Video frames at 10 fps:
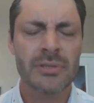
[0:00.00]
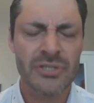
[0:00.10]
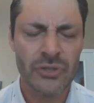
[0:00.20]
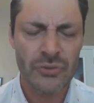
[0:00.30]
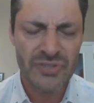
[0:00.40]

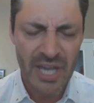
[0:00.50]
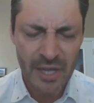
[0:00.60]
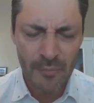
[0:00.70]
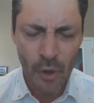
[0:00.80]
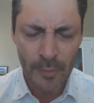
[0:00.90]
to take
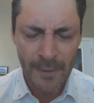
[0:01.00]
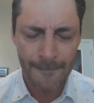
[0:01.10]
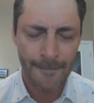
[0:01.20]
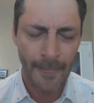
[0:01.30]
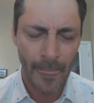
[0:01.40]
a moment
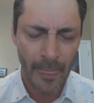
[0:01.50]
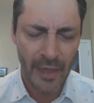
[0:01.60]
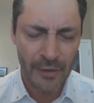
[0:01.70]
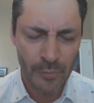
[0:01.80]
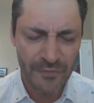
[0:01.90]

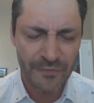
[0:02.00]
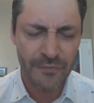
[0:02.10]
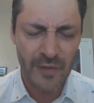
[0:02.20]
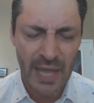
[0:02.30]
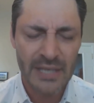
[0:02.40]
and
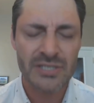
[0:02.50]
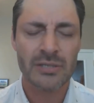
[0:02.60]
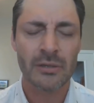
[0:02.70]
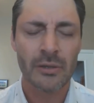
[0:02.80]
reflect